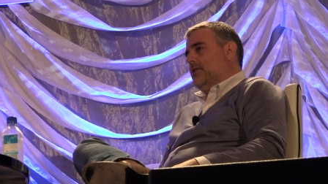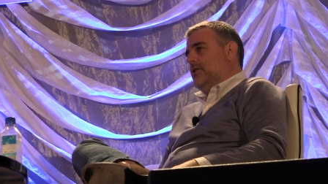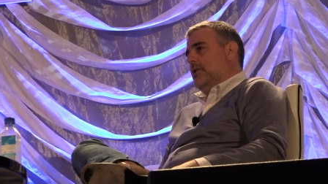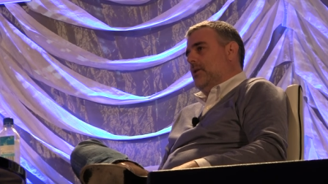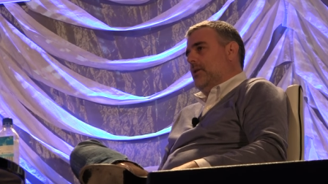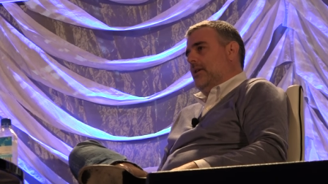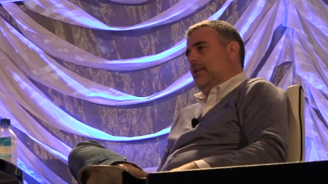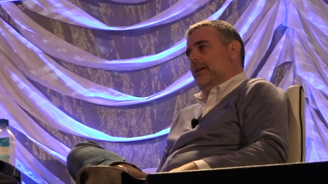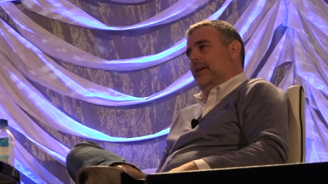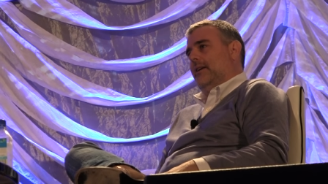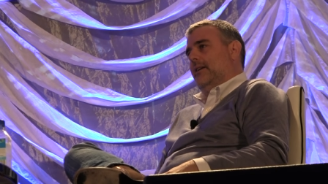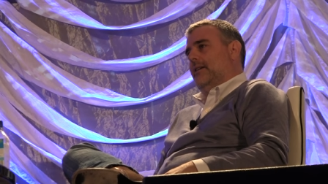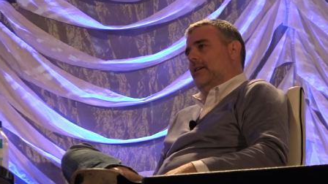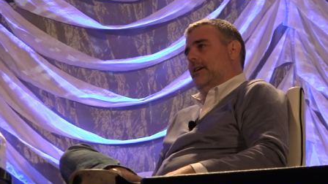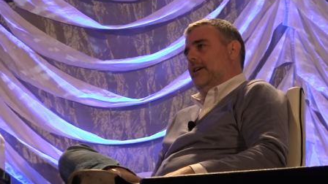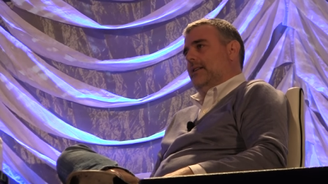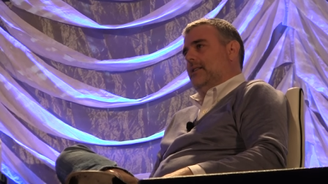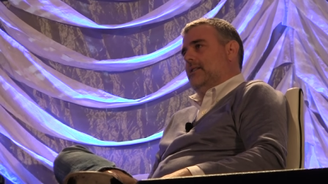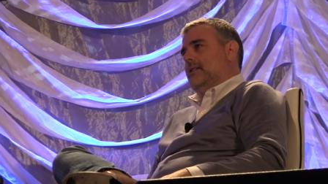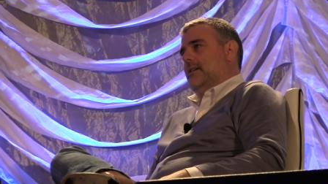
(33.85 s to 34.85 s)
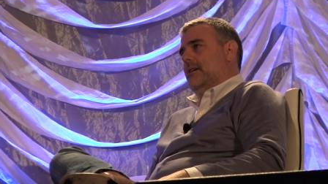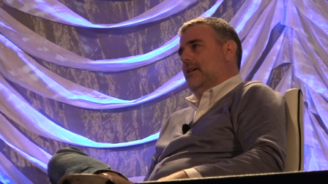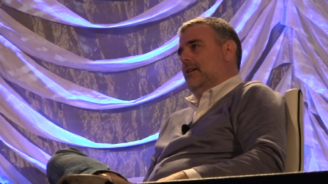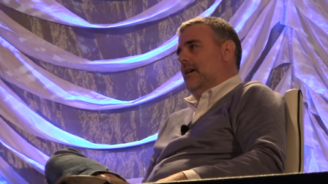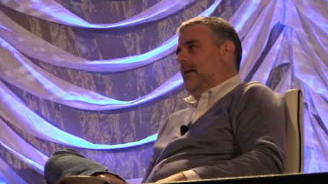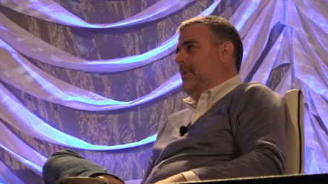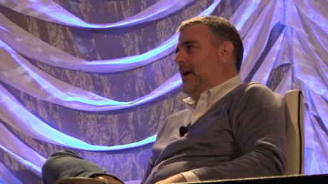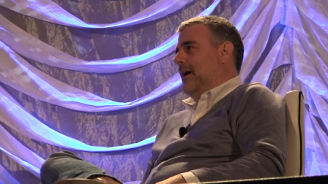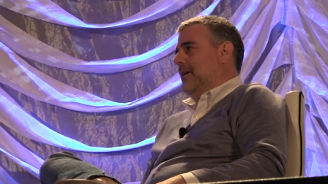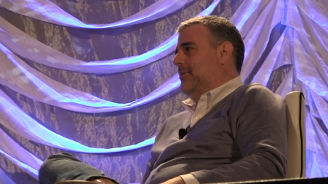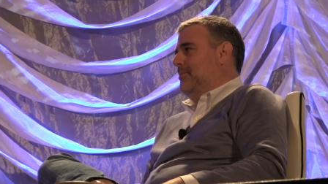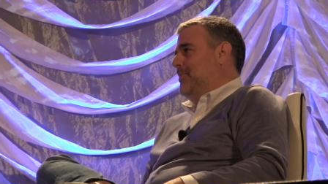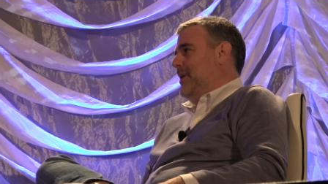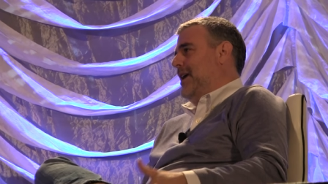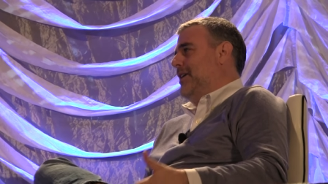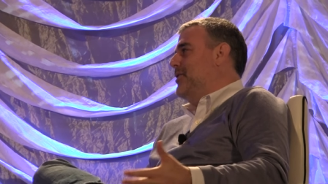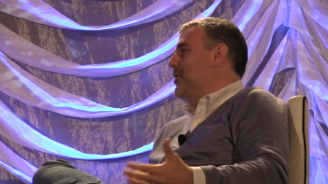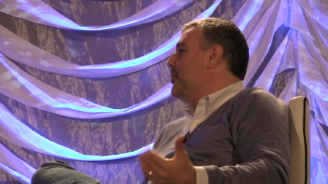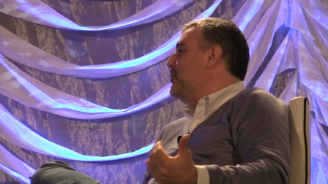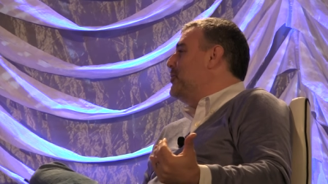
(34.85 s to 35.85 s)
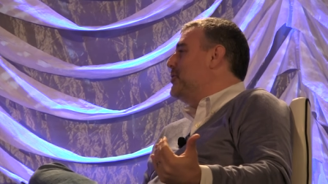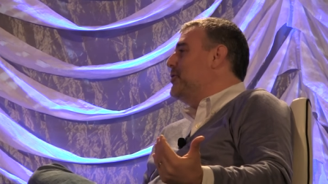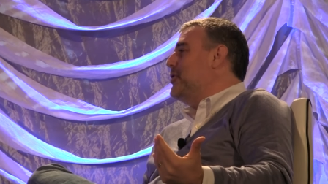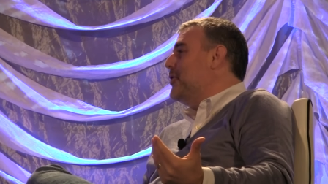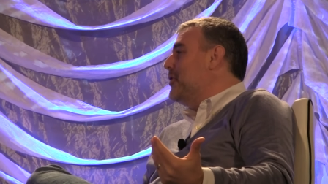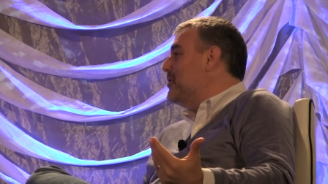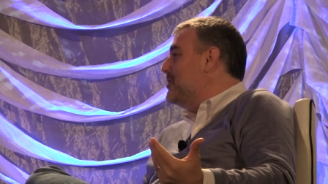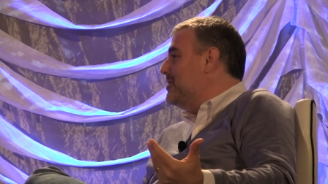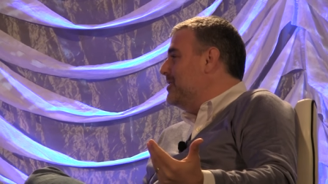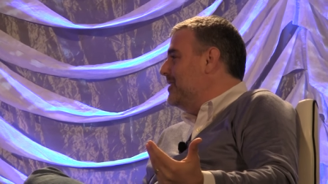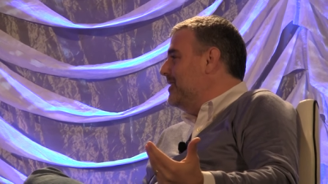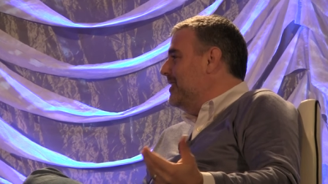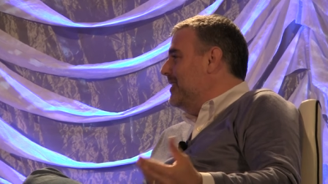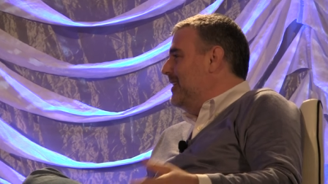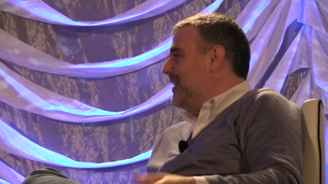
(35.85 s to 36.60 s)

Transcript: So I think it's uh, about paid, owned, and earned,